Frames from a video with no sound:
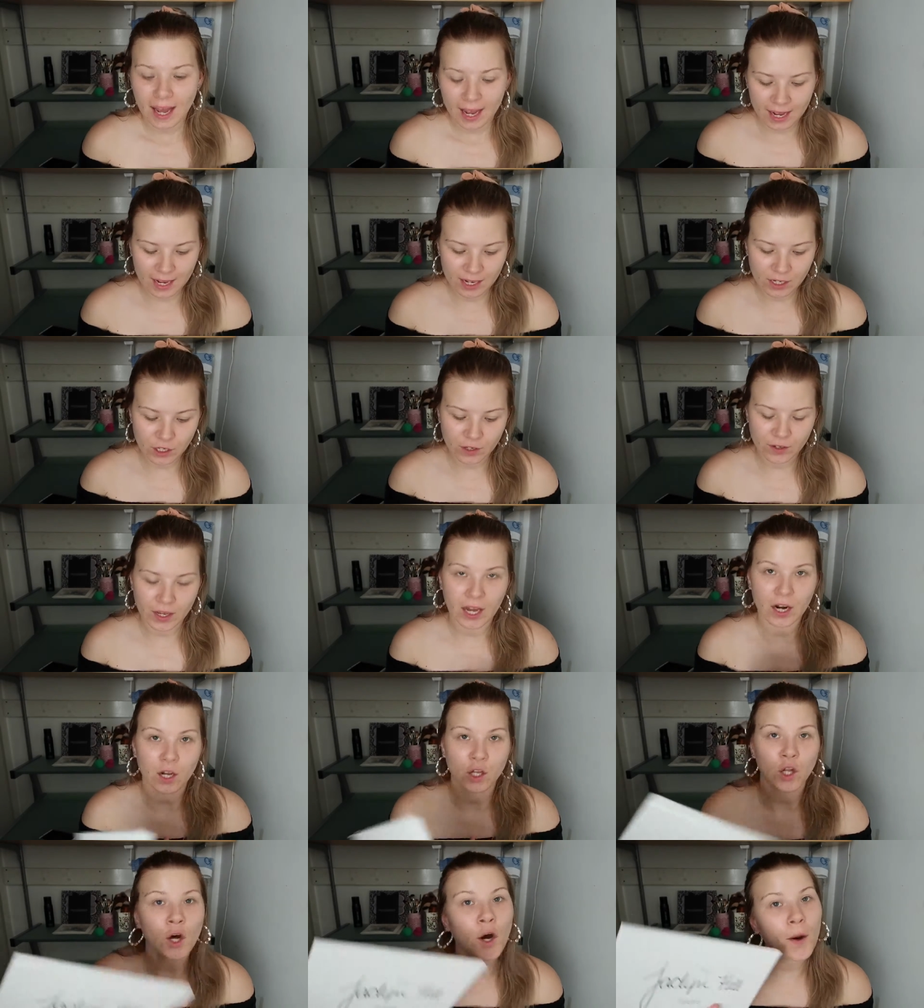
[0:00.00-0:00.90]
And you
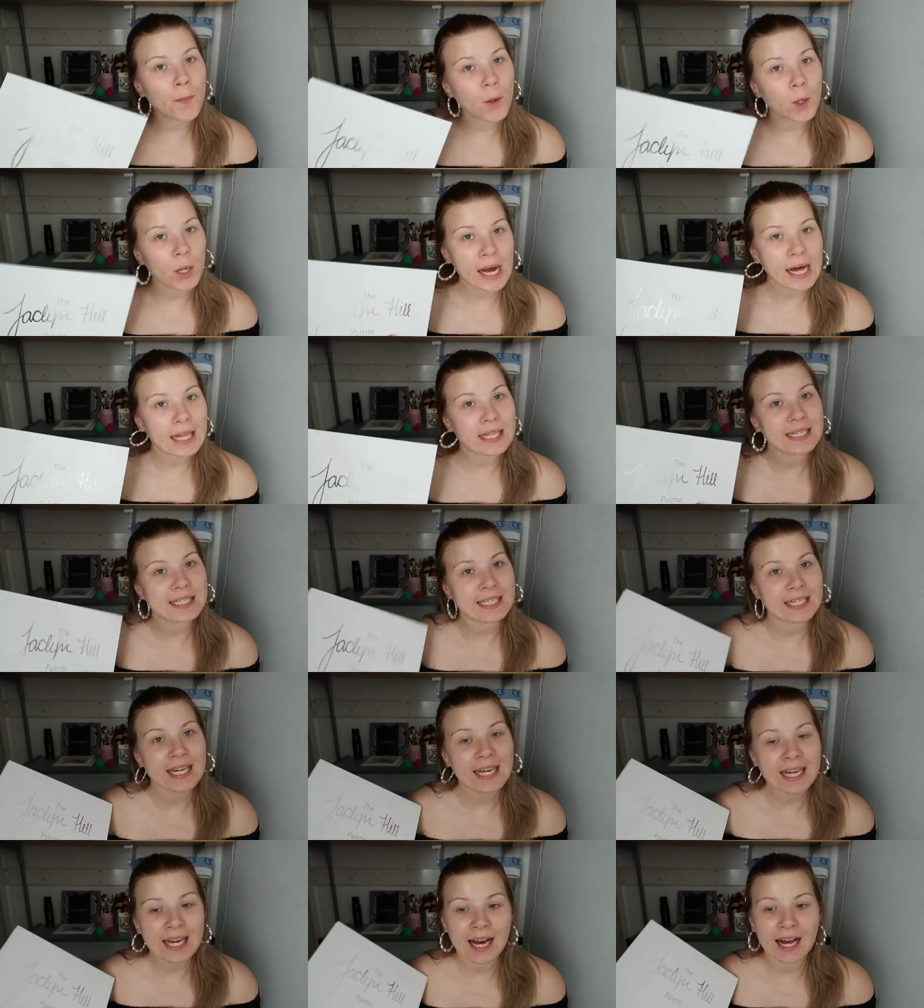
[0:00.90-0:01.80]
get a lot more colors
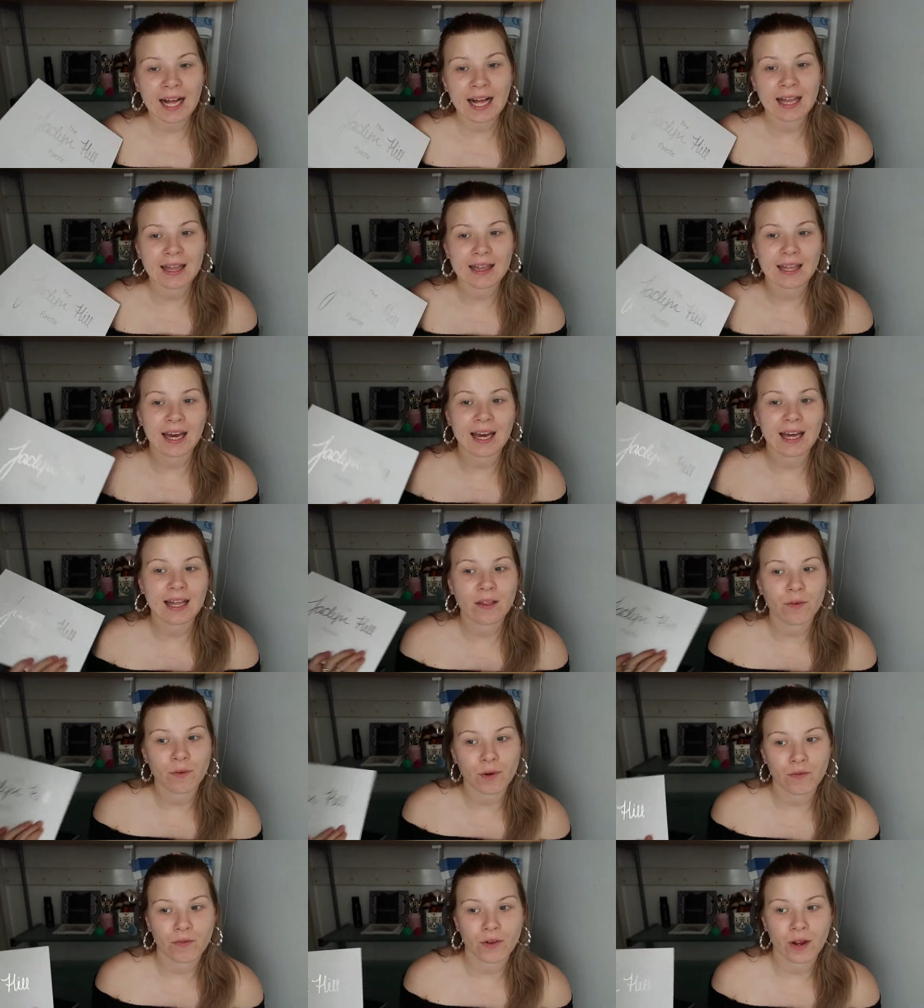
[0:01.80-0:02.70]
in here than
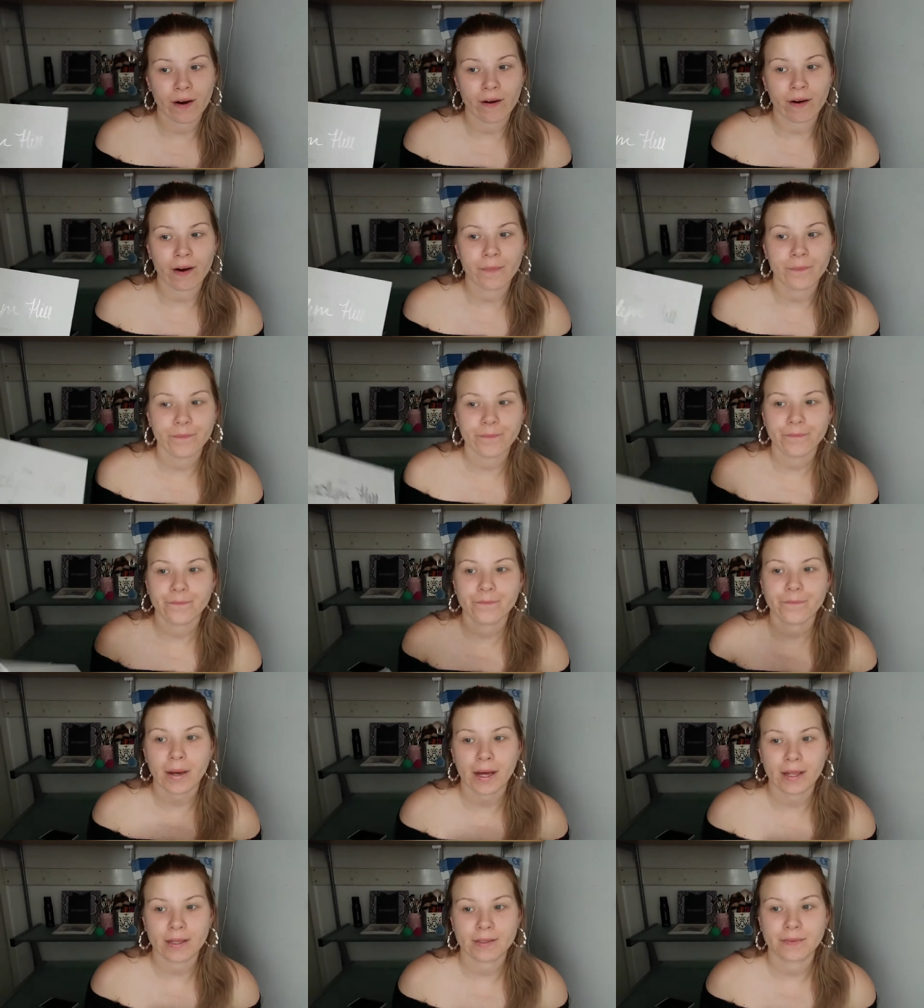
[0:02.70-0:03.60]
the Riviera
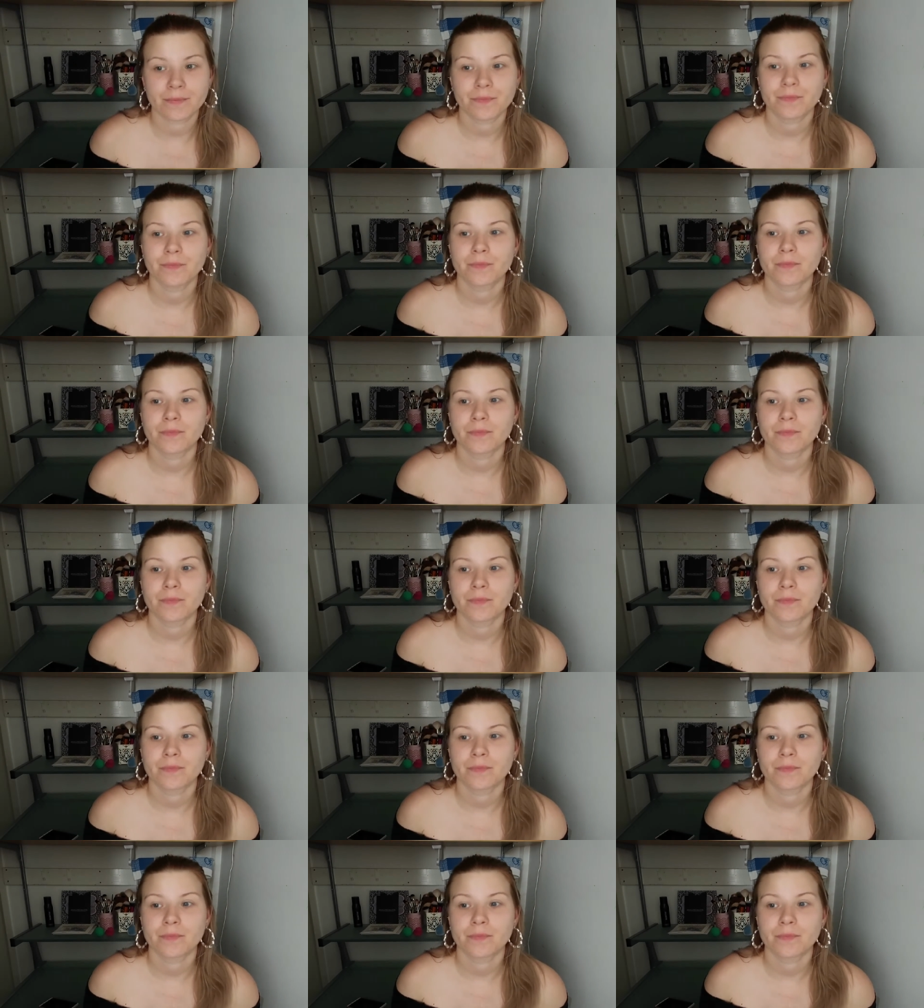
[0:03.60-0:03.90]
palette.